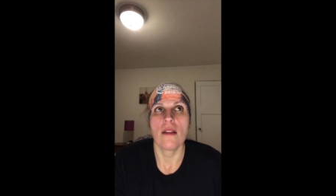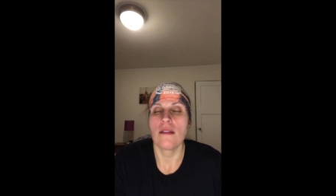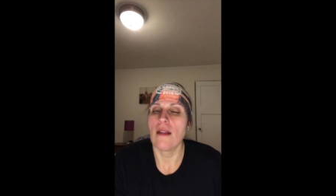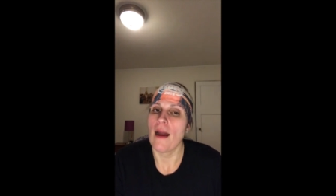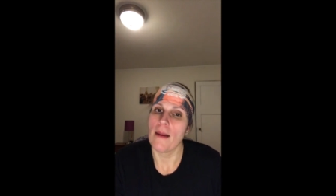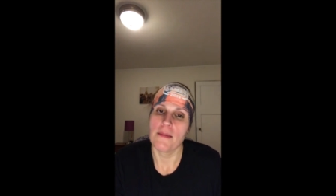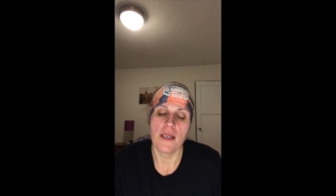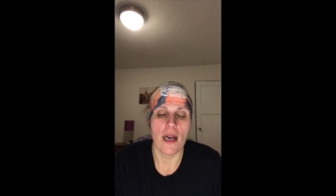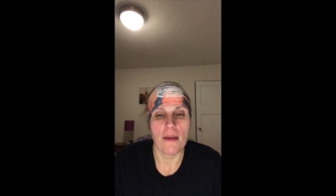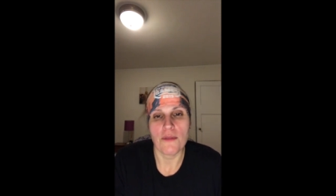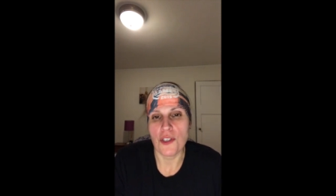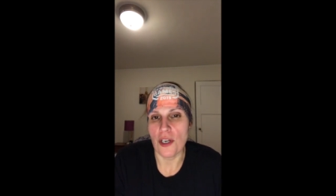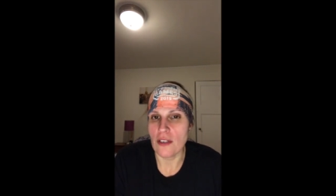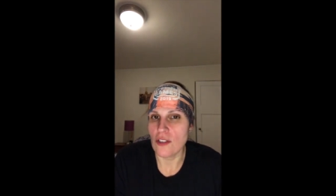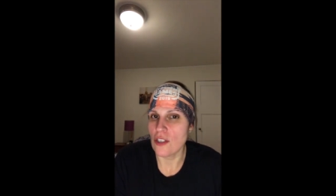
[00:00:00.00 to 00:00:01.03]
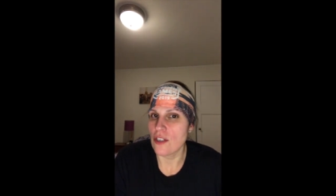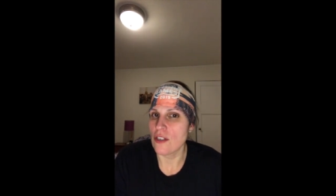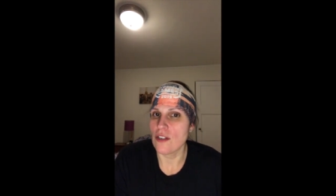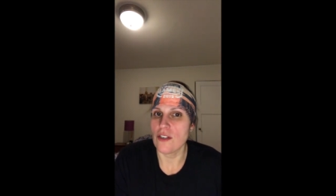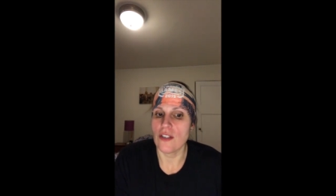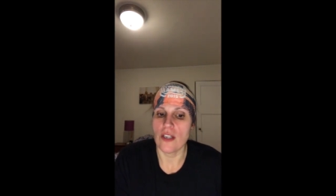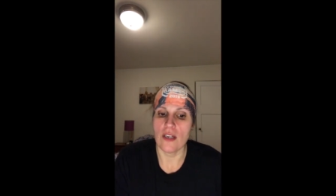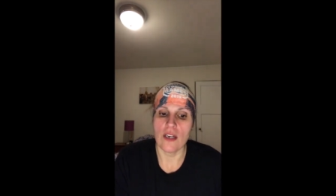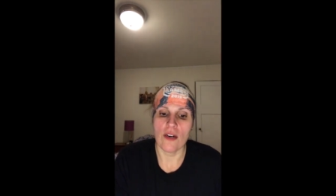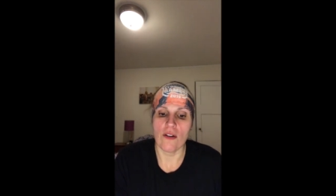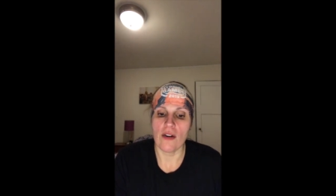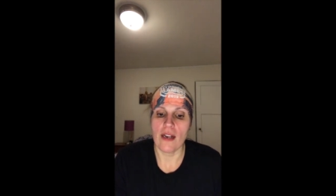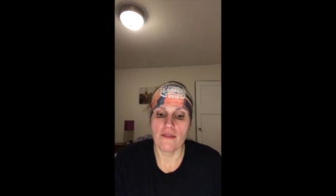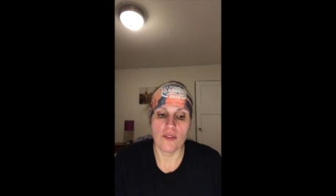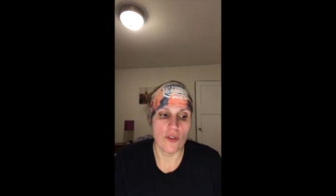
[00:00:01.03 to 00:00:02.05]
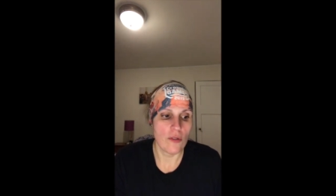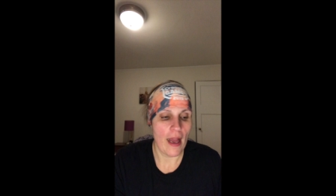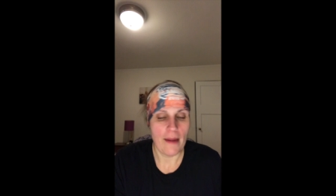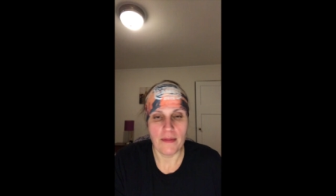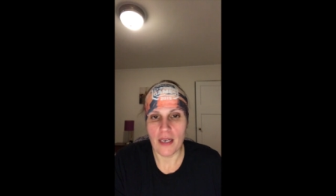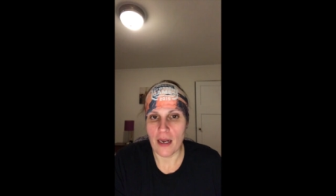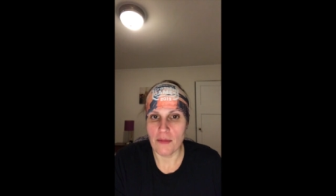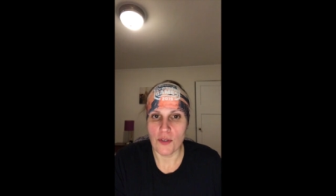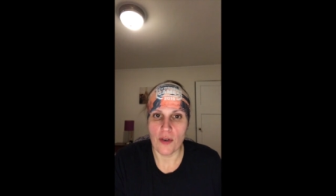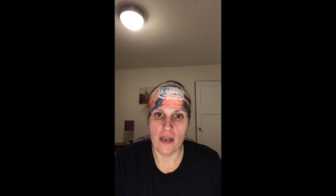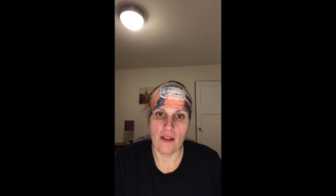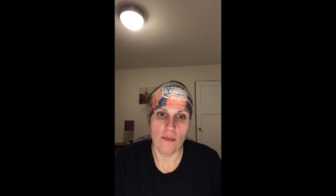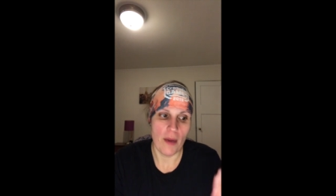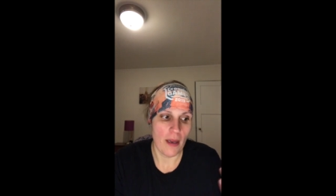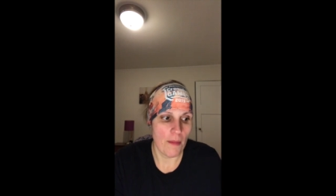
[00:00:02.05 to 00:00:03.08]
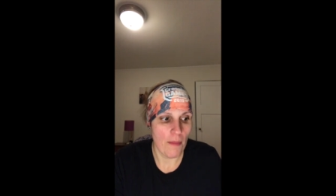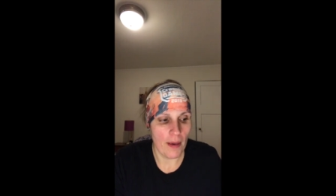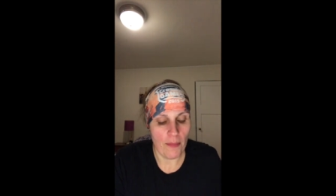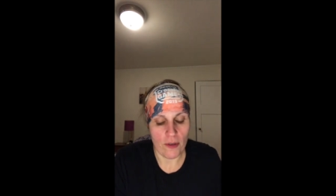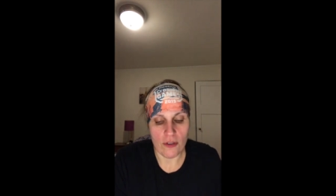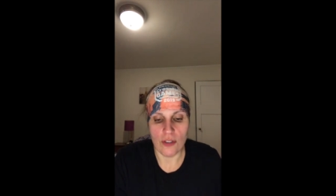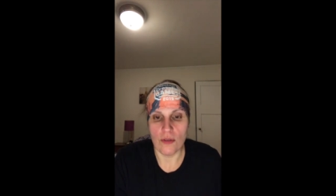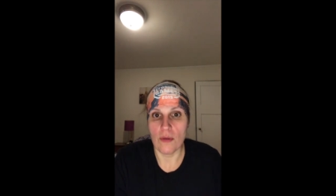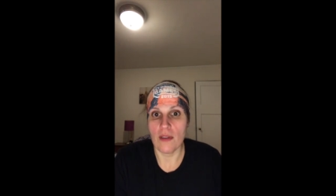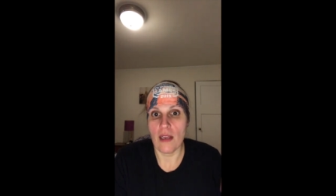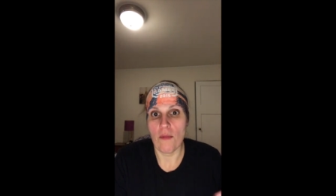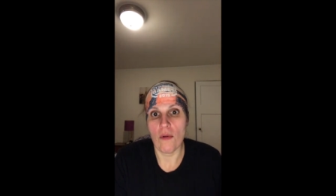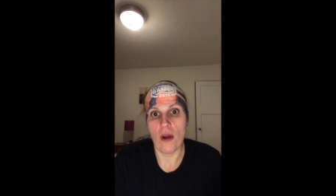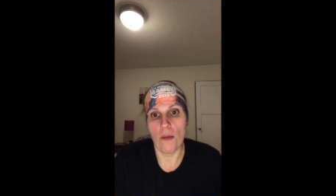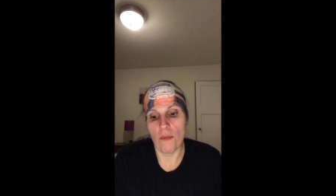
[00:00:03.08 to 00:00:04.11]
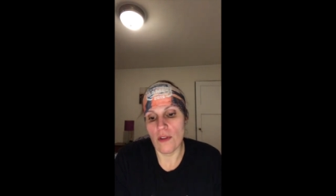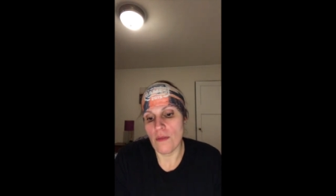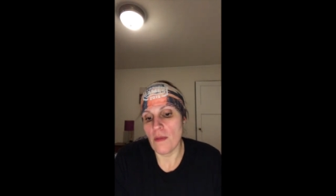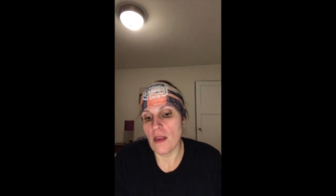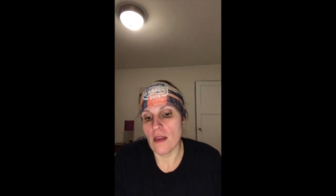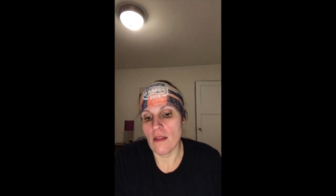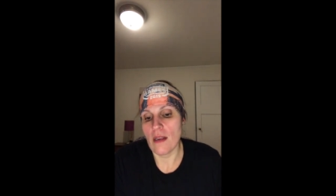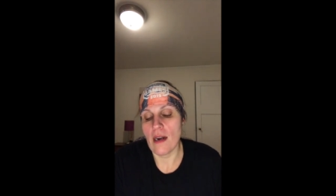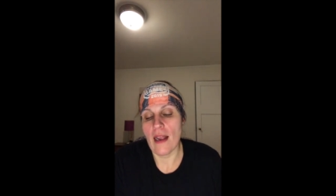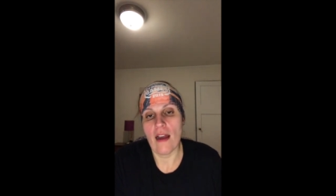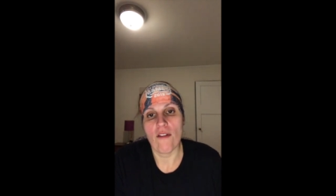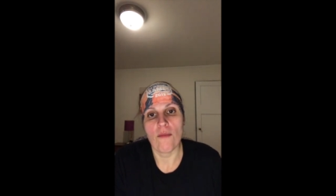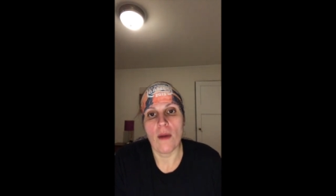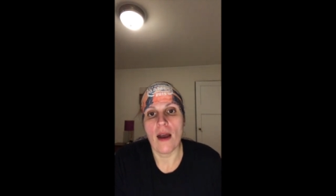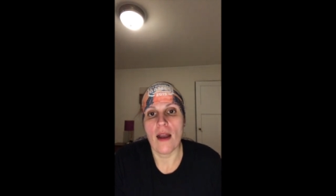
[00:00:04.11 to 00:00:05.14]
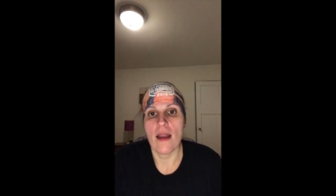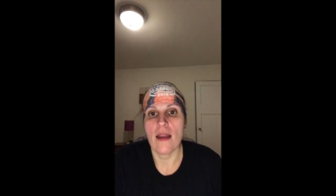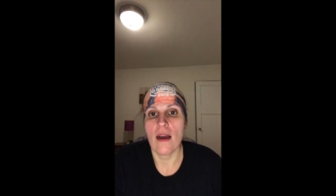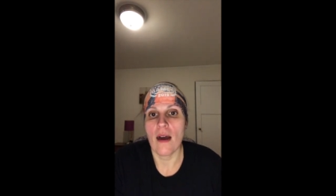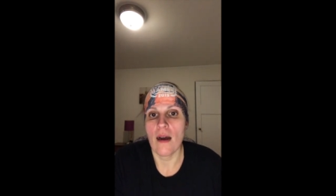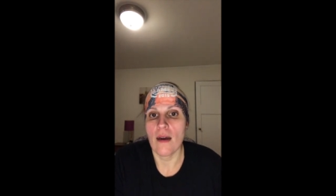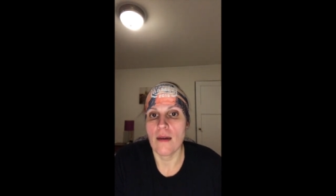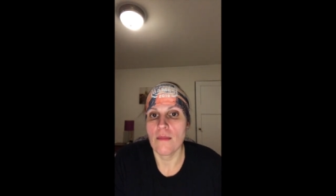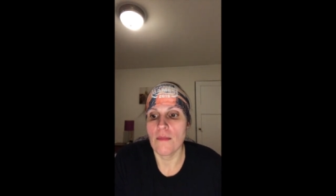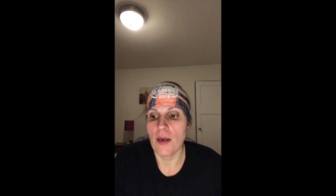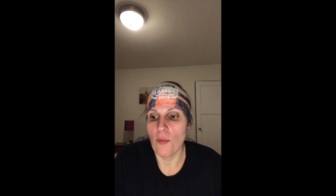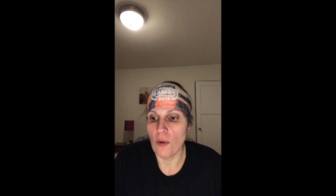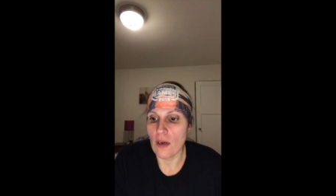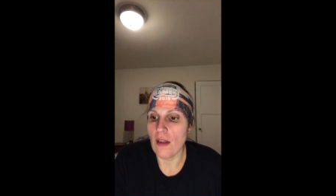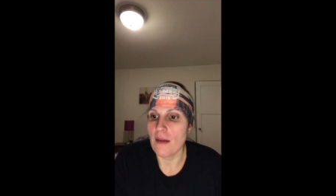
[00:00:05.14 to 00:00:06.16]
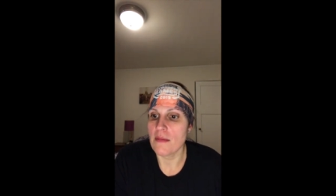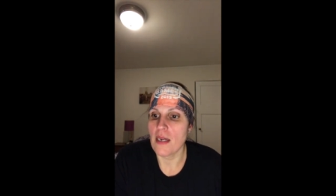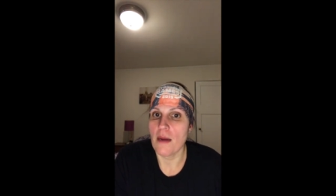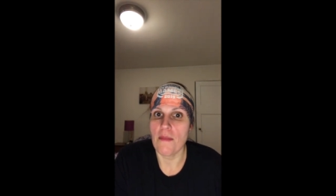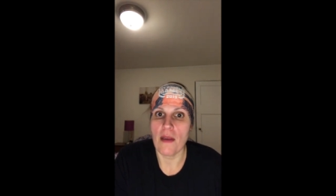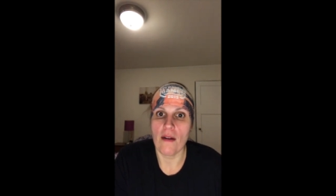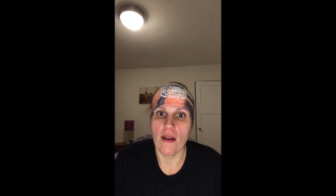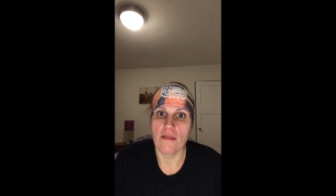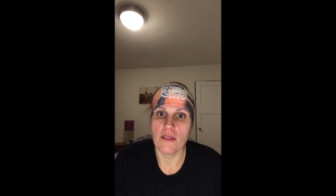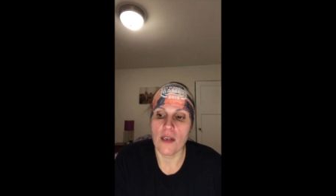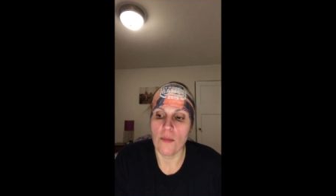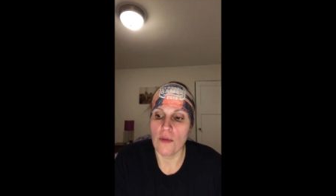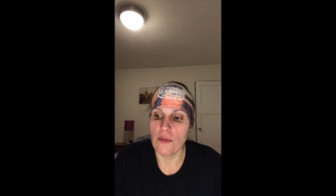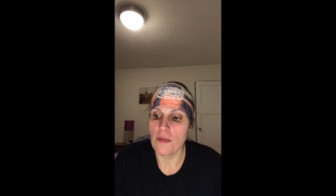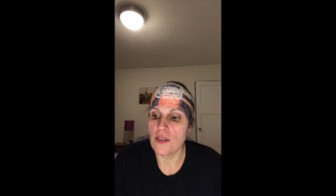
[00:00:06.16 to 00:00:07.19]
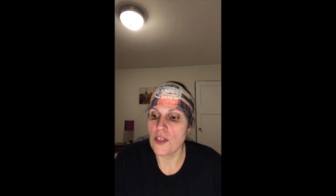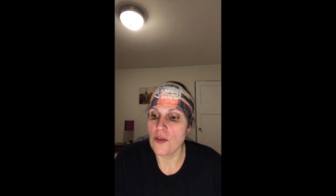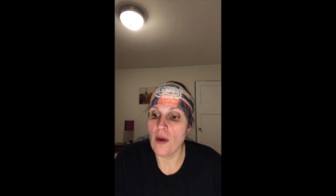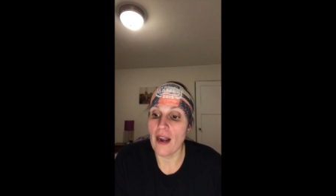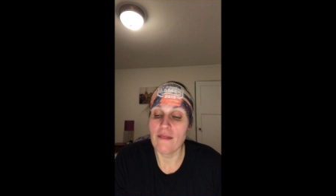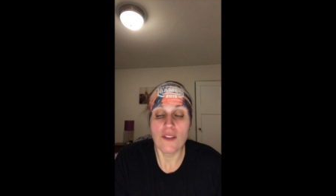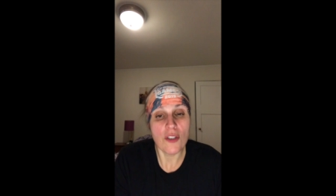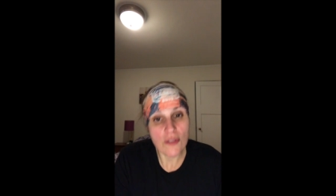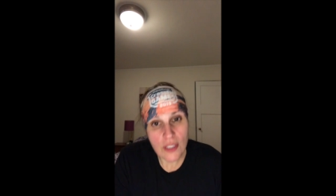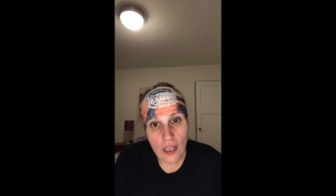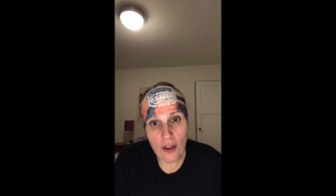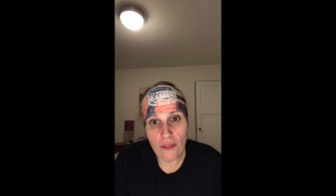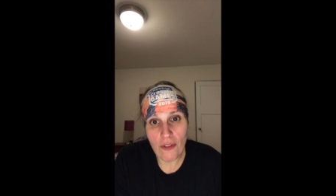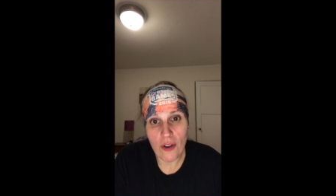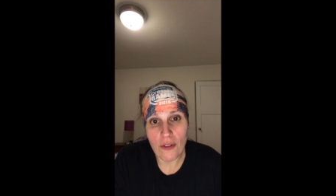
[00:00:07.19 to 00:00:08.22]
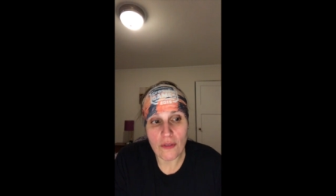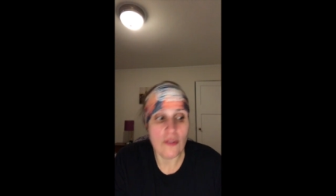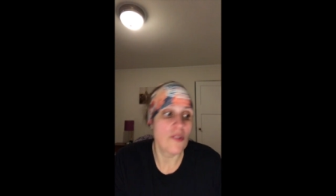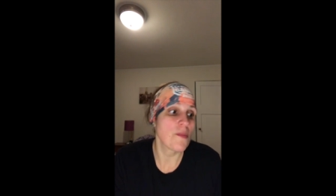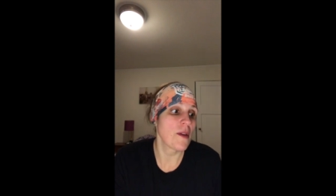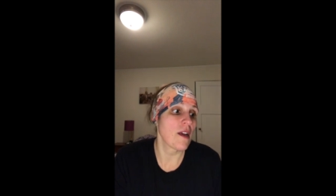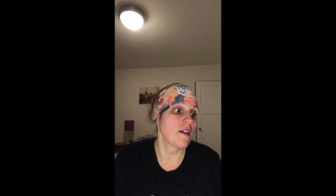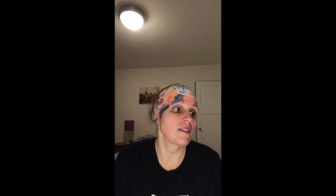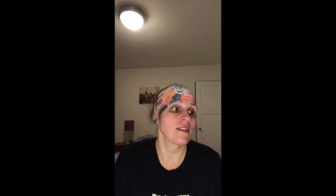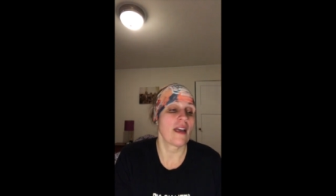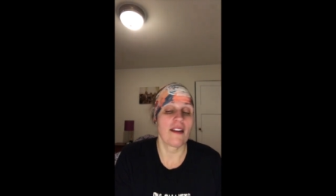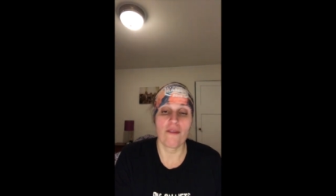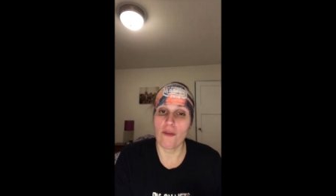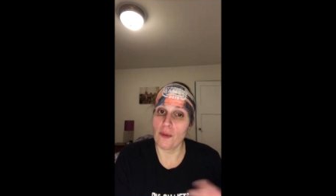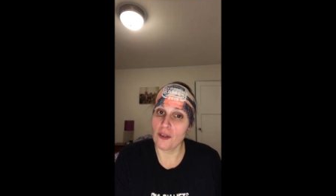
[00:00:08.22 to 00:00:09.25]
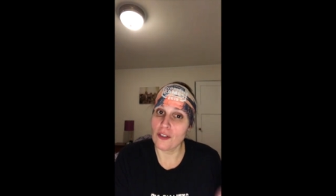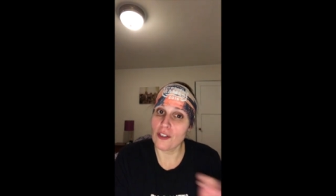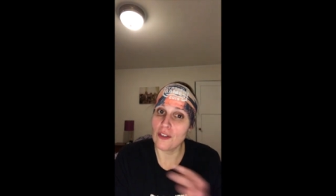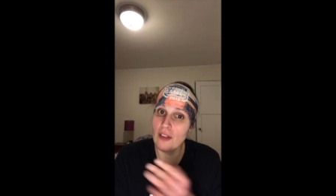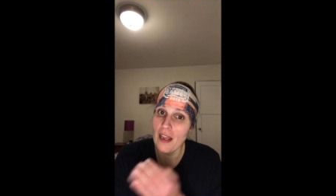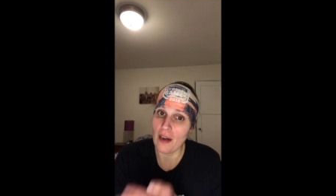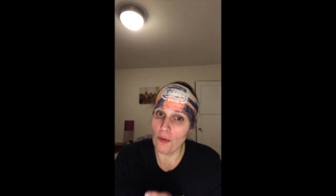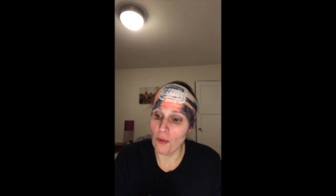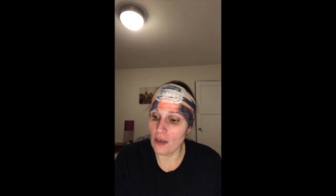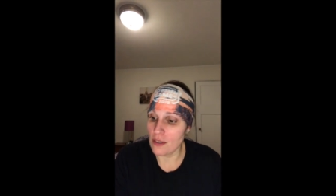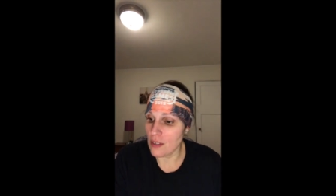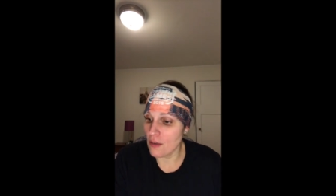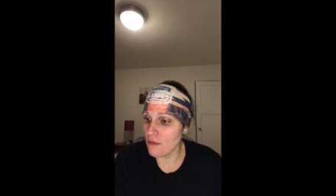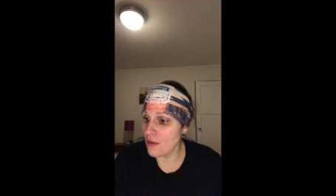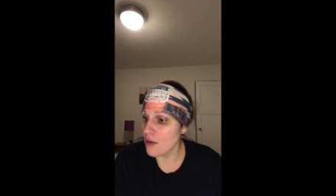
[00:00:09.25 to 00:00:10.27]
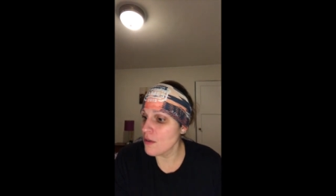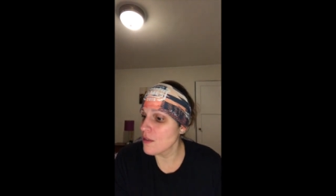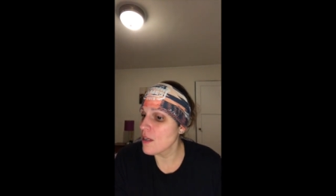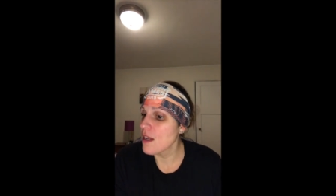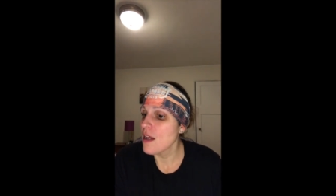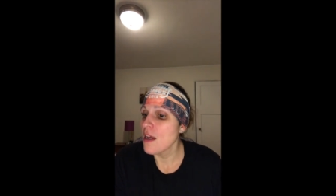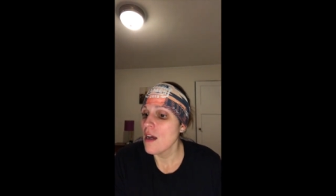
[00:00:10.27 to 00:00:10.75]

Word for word: laptop chargers and you know and i have two laptops right i have my, my personal one that will come with me and then i have my um, my work laptop that'll have to come with me too i have two cell phones because i have a personal and a work cell phone